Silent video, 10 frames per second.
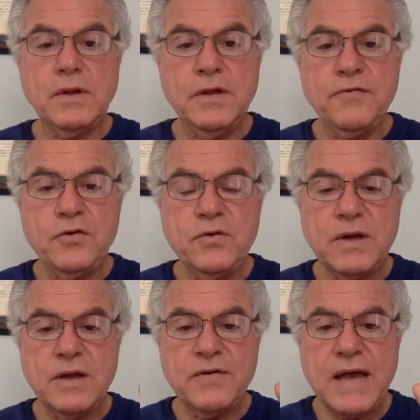if you
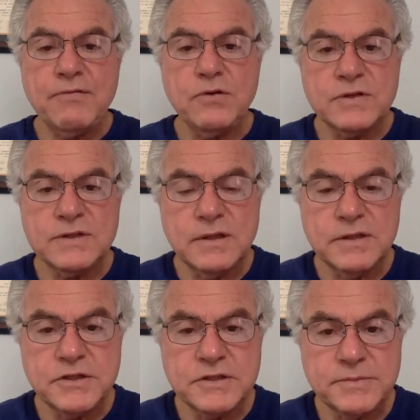have those
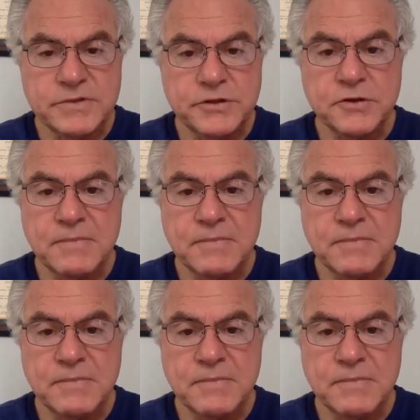syllogisms in your